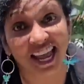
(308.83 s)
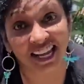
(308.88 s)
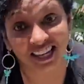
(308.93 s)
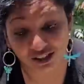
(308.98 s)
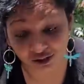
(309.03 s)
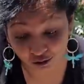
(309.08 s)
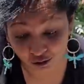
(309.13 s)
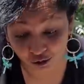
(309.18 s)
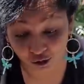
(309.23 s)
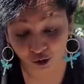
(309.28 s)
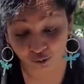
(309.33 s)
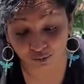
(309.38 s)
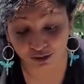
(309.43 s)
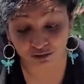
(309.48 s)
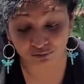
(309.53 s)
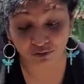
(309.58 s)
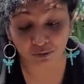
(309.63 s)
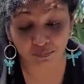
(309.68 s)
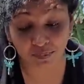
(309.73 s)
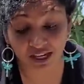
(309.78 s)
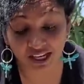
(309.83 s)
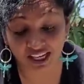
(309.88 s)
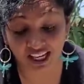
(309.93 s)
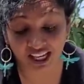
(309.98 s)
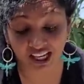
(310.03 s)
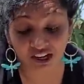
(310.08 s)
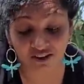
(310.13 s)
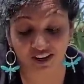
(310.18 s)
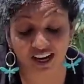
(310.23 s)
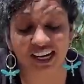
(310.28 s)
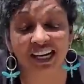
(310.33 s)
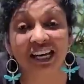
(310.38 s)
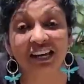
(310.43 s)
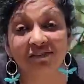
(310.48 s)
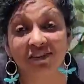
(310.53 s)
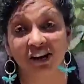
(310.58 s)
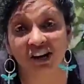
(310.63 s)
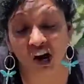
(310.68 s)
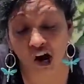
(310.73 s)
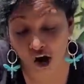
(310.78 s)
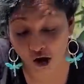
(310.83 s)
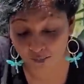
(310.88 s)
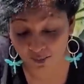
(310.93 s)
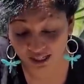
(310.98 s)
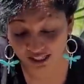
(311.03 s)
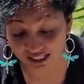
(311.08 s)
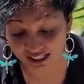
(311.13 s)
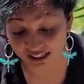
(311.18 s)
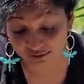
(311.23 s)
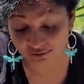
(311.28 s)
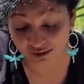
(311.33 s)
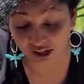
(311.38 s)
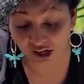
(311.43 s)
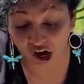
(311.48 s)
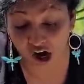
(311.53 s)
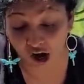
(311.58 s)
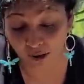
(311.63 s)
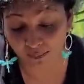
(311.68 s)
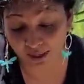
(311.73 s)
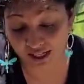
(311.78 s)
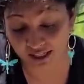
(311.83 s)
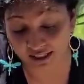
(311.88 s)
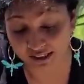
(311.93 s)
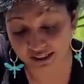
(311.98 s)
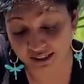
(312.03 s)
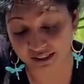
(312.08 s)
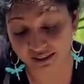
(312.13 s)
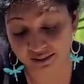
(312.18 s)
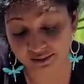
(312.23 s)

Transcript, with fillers: thank you so much for being here and leave a comment, leave a comment.